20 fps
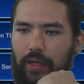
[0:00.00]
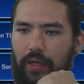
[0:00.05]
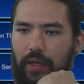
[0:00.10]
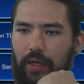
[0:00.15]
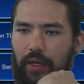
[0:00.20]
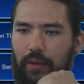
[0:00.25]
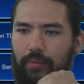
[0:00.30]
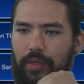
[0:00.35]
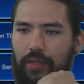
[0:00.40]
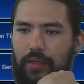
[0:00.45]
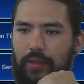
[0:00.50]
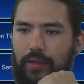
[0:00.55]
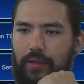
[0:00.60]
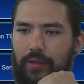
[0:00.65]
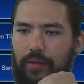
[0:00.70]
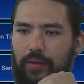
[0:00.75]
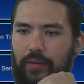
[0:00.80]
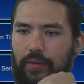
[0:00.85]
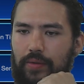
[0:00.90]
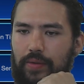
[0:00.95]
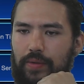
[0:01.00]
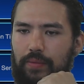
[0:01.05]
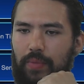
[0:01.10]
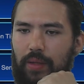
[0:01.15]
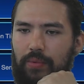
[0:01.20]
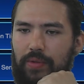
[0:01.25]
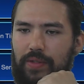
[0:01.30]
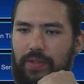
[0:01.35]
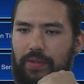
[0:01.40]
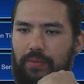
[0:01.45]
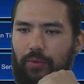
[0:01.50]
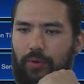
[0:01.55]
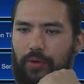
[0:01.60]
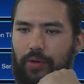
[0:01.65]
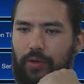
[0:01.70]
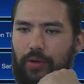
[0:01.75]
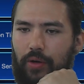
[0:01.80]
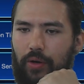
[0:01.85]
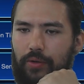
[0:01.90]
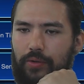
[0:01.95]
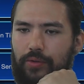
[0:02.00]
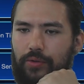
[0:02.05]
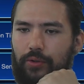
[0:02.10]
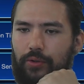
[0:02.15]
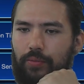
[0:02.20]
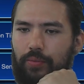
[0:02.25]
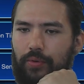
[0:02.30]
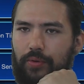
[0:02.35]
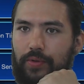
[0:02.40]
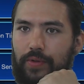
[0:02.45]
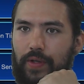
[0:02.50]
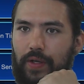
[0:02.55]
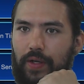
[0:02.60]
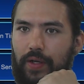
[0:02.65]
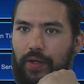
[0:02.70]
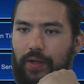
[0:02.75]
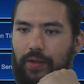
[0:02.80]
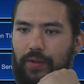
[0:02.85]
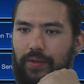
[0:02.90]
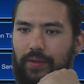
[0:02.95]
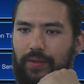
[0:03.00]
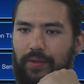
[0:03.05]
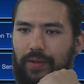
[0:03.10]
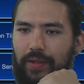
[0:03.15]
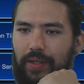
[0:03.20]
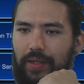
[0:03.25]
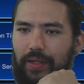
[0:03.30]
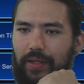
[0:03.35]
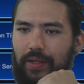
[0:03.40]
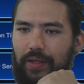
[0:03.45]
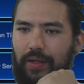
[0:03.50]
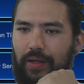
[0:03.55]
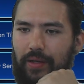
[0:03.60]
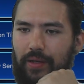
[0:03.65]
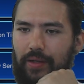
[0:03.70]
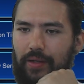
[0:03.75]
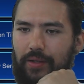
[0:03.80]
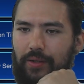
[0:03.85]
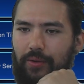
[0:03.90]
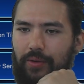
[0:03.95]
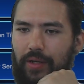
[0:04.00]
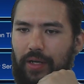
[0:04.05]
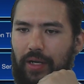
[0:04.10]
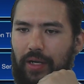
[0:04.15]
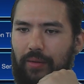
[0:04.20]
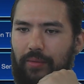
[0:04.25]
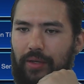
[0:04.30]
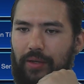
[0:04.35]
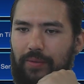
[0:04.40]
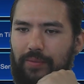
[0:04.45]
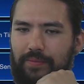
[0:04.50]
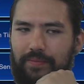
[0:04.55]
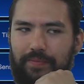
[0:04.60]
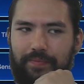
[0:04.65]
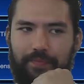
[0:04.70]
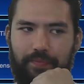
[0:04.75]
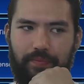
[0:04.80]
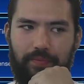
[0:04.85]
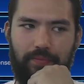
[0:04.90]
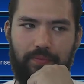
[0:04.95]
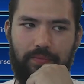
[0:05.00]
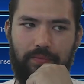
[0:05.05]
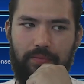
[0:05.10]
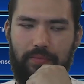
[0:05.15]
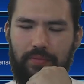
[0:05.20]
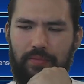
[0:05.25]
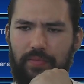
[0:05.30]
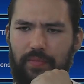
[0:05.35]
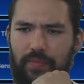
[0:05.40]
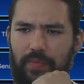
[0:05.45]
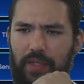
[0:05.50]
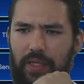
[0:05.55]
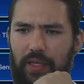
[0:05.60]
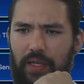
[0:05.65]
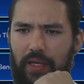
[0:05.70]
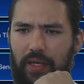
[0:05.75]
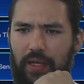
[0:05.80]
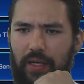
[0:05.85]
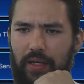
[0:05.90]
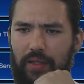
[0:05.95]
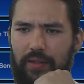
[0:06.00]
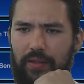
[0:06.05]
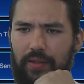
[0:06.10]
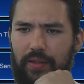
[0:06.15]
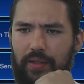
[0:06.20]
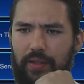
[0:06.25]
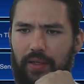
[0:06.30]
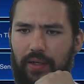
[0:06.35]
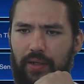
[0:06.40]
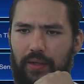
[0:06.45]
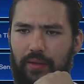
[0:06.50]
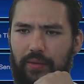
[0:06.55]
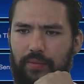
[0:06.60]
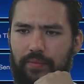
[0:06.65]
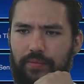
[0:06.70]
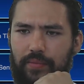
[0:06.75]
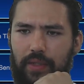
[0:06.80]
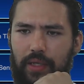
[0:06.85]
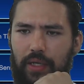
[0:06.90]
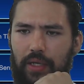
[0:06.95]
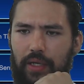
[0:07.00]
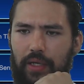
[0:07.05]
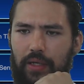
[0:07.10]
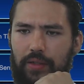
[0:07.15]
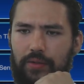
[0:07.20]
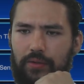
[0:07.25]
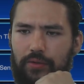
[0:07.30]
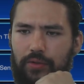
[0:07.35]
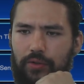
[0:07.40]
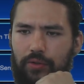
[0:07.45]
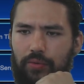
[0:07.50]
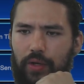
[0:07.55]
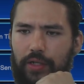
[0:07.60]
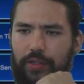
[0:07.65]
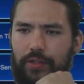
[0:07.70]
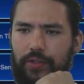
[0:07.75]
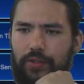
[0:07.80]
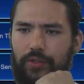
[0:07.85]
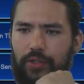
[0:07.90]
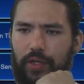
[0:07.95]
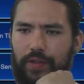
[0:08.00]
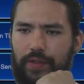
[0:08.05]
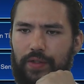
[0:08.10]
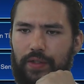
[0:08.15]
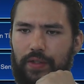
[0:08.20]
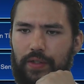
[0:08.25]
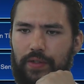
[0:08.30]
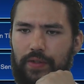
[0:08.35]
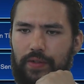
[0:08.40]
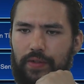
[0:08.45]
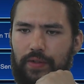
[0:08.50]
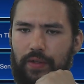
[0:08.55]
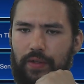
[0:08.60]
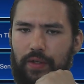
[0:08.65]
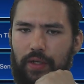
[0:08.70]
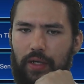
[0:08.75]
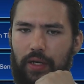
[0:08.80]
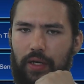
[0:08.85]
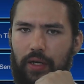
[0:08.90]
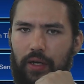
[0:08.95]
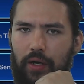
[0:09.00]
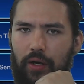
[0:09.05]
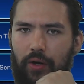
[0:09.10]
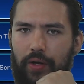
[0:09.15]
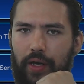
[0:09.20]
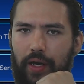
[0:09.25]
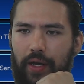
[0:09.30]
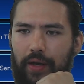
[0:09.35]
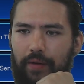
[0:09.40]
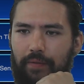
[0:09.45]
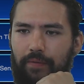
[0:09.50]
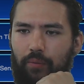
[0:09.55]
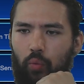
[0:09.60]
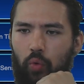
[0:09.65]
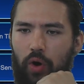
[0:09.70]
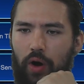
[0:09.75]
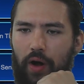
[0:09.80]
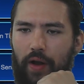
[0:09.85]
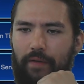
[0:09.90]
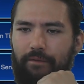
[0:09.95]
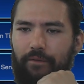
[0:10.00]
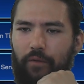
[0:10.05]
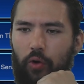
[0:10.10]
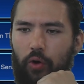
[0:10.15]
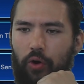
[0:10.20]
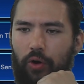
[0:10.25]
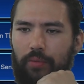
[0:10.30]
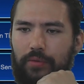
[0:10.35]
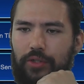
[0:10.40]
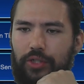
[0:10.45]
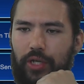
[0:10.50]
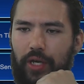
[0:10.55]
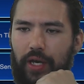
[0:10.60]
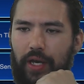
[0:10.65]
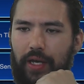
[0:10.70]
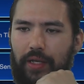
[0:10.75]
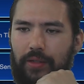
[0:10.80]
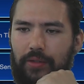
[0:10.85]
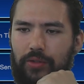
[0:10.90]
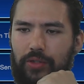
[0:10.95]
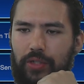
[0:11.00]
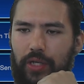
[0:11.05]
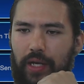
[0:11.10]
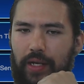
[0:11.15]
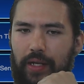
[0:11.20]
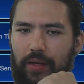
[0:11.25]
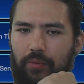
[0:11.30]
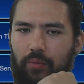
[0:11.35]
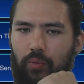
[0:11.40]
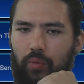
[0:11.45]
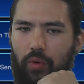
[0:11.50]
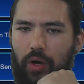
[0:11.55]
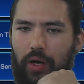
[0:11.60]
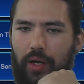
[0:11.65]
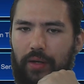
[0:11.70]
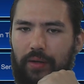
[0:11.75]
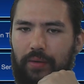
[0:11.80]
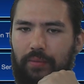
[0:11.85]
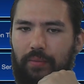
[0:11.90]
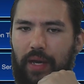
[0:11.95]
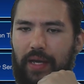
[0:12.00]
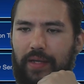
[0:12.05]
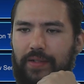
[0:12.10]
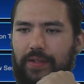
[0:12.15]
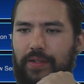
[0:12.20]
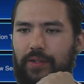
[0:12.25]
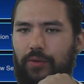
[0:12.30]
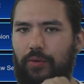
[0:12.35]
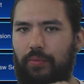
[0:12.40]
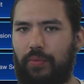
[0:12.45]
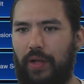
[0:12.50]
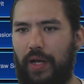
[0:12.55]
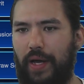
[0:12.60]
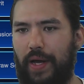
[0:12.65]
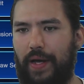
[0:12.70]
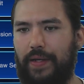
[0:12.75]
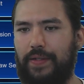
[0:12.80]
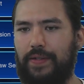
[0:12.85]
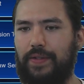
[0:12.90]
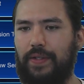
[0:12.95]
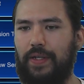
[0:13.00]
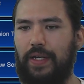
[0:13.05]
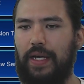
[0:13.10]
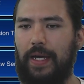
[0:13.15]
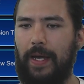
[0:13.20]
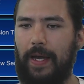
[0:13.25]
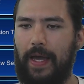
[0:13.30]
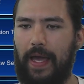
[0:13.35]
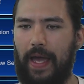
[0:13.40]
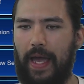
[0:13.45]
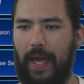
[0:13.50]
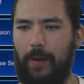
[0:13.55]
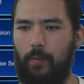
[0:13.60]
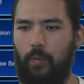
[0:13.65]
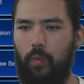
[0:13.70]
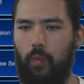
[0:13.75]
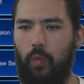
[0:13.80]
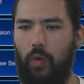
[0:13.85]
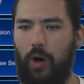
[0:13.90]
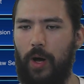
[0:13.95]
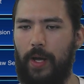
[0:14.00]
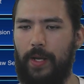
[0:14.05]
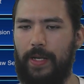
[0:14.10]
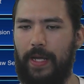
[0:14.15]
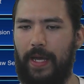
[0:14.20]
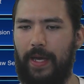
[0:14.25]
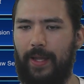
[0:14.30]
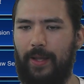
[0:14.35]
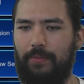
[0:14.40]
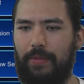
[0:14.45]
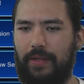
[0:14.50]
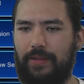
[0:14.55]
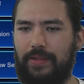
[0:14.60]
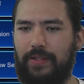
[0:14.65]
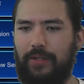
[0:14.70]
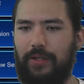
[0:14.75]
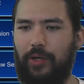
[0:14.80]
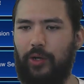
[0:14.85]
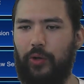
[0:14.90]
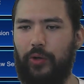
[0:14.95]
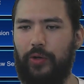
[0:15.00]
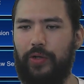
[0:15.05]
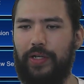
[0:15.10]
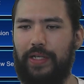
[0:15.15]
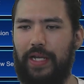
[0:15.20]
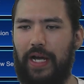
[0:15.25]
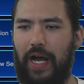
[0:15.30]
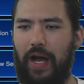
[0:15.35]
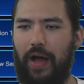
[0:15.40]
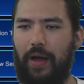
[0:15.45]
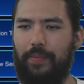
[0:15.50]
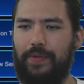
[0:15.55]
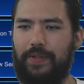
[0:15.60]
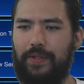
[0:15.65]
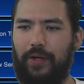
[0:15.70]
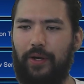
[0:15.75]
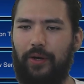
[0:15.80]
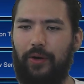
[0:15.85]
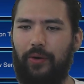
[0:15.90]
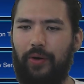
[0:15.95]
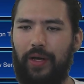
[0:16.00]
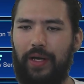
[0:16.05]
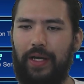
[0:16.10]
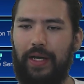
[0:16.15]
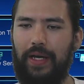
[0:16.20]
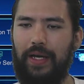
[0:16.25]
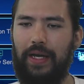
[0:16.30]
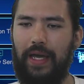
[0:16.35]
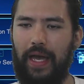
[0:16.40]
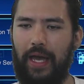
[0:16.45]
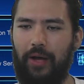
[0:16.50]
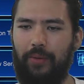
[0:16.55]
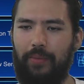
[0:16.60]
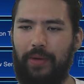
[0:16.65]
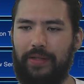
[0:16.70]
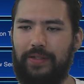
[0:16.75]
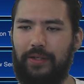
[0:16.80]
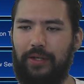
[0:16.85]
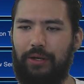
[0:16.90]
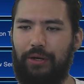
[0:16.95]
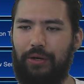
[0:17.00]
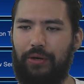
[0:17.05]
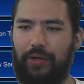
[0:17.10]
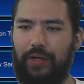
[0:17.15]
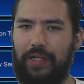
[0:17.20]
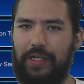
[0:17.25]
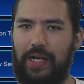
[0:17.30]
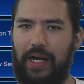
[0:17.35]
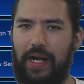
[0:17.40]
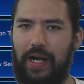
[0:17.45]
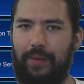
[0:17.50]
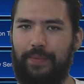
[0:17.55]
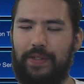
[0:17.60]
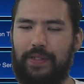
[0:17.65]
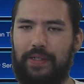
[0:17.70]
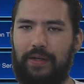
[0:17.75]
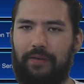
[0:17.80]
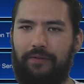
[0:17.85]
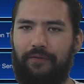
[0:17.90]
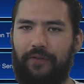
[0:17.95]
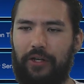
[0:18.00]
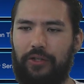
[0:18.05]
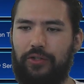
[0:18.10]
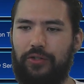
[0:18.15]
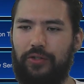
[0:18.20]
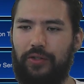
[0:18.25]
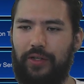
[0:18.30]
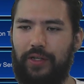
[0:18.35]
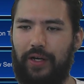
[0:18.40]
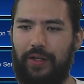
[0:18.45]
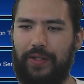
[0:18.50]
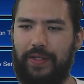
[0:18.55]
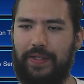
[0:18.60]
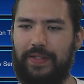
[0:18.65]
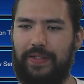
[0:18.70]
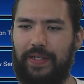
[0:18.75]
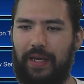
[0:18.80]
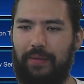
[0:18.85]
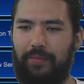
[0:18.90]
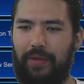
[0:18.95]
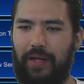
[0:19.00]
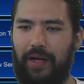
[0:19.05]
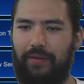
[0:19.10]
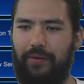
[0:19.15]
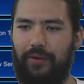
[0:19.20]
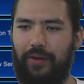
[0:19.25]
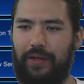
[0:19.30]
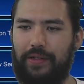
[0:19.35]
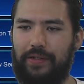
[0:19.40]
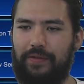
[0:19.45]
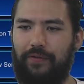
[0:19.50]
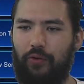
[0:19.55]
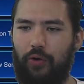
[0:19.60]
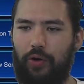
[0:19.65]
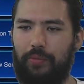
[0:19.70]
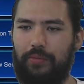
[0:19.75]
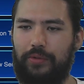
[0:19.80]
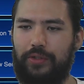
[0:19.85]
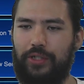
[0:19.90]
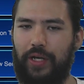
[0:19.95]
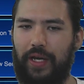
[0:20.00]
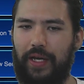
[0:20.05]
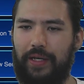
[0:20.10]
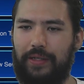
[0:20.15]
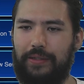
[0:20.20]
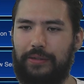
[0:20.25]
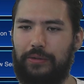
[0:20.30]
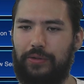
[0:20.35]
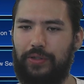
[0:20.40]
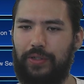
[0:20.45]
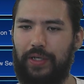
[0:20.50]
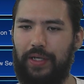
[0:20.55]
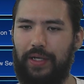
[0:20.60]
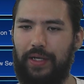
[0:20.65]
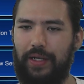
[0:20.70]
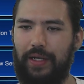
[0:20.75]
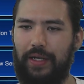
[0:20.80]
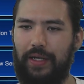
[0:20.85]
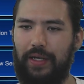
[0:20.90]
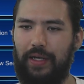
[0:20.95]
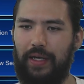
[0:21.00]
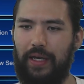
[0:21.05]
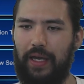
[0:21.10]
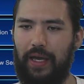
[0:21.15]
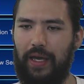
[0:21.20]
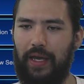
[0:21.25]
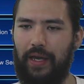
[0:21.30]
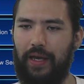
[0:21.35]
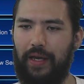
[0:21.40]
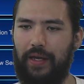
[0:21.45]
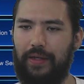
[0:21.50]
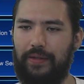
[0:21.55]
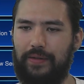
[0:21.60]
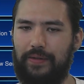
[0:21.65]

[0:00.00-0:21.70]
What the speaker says: mean, maybe some more card troopers, huh? Huh, Konami? And, so 2 Righteous Justice. Okay, 1 Form Change, and then 1 Master Hero Blast, and 1 Elemental Hero Knopse. So, Elemental Hero Knopse is officially on the same level as Form Change and